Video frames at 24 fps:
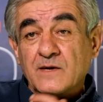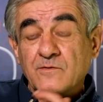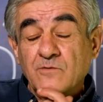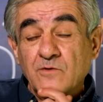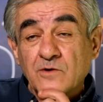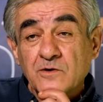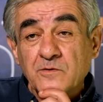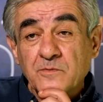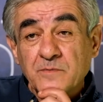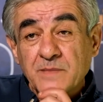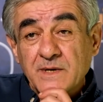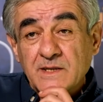
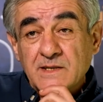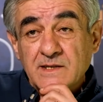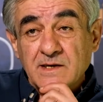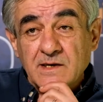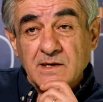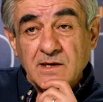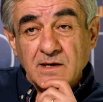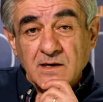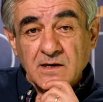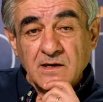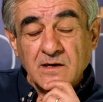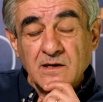example
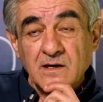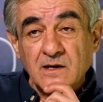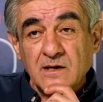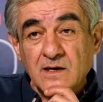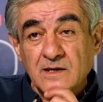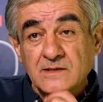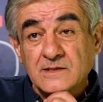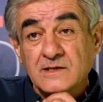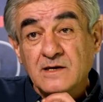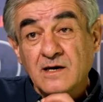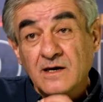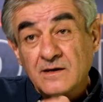
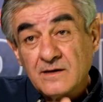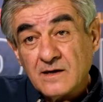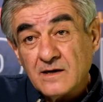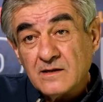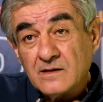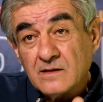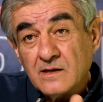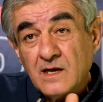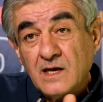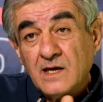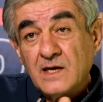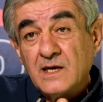that needs to
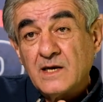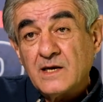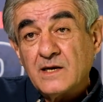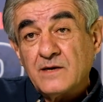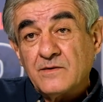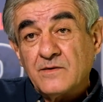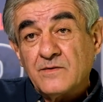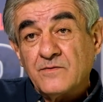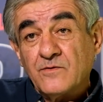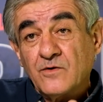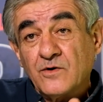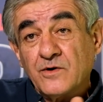be
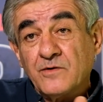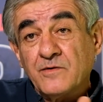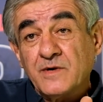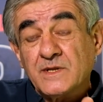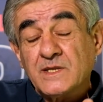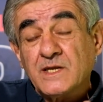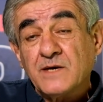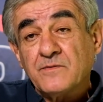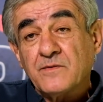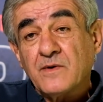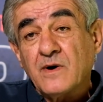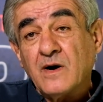understood,
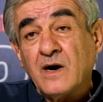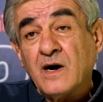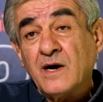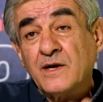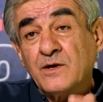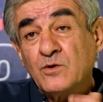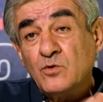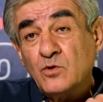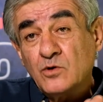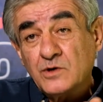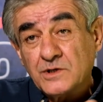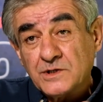because other
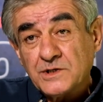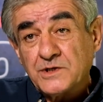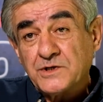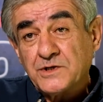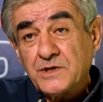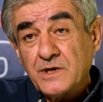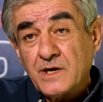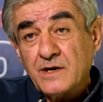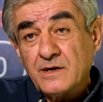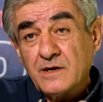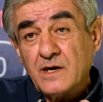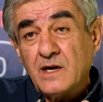figures
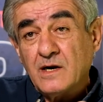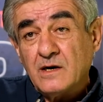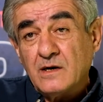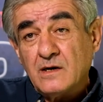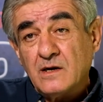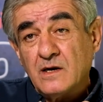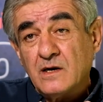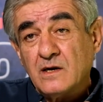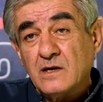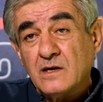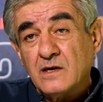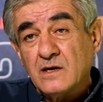of
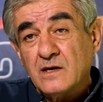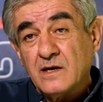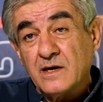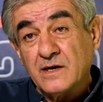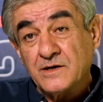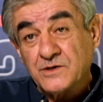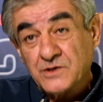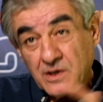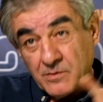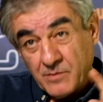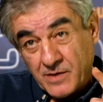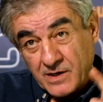that
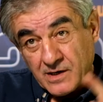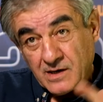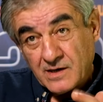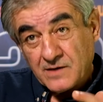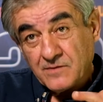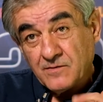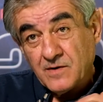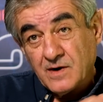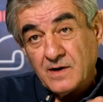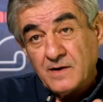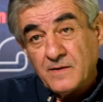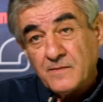time, such as
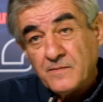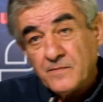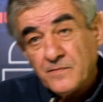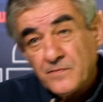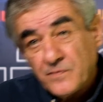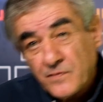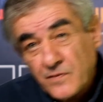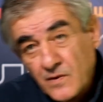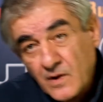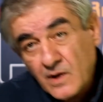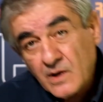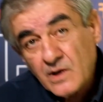
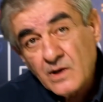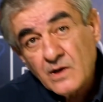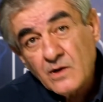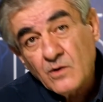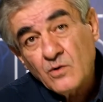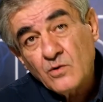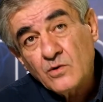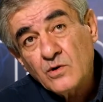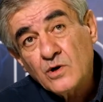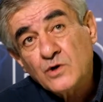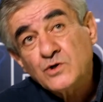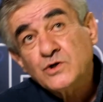Shahan
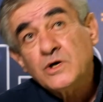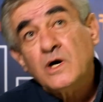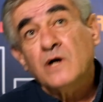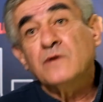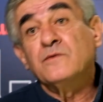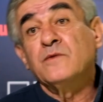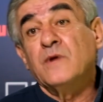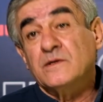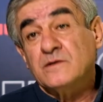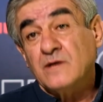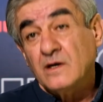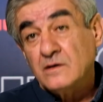Natali,
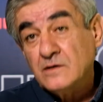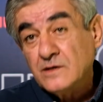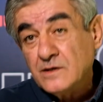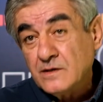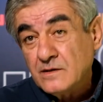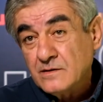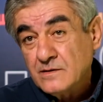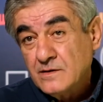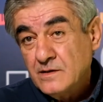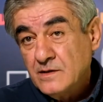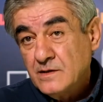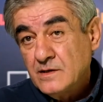
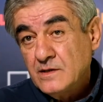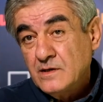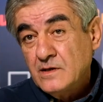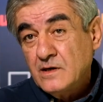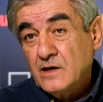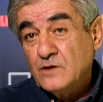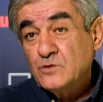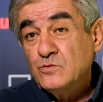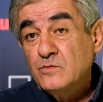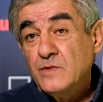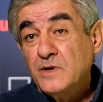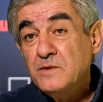
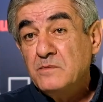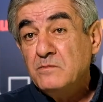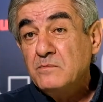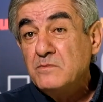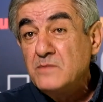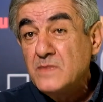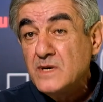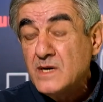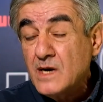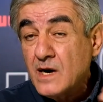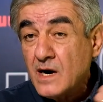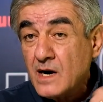said
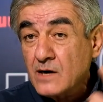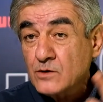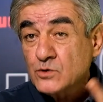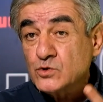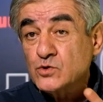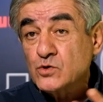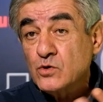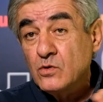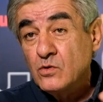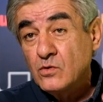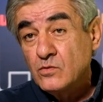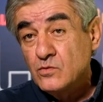the only
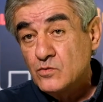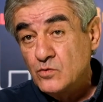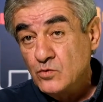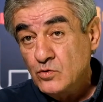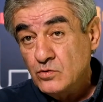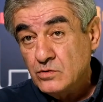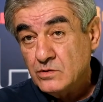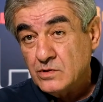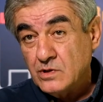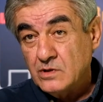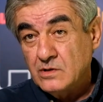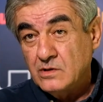people were
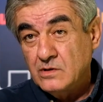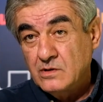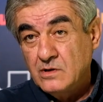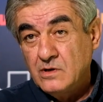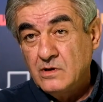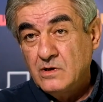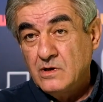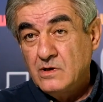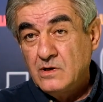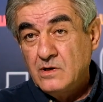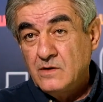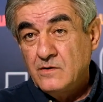Turks
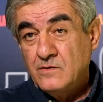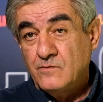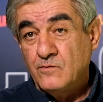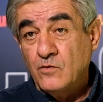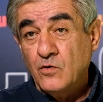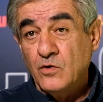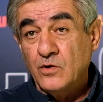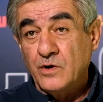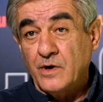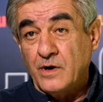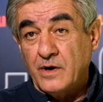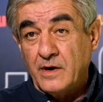in the
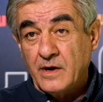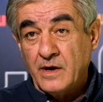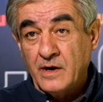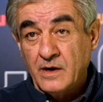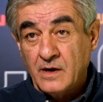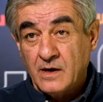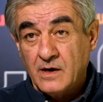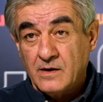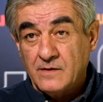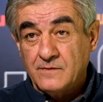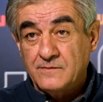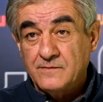Ottoman
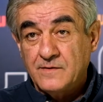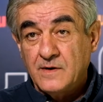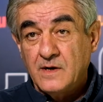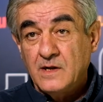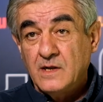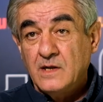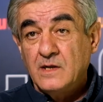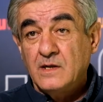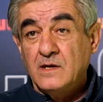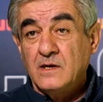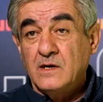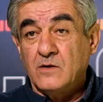Empire who
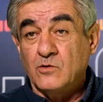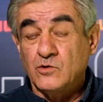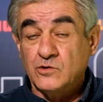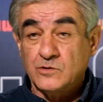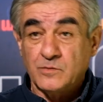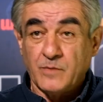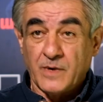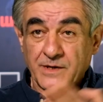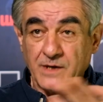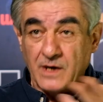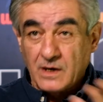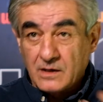understood
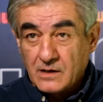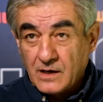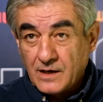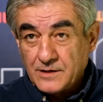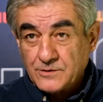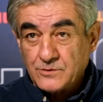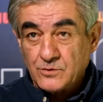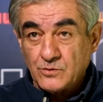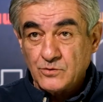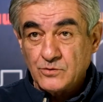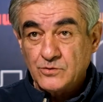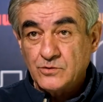that it
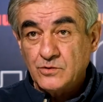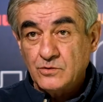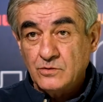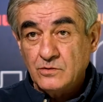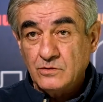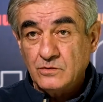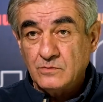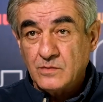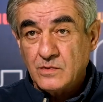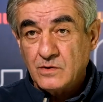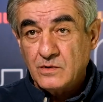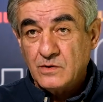was
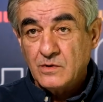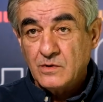necessary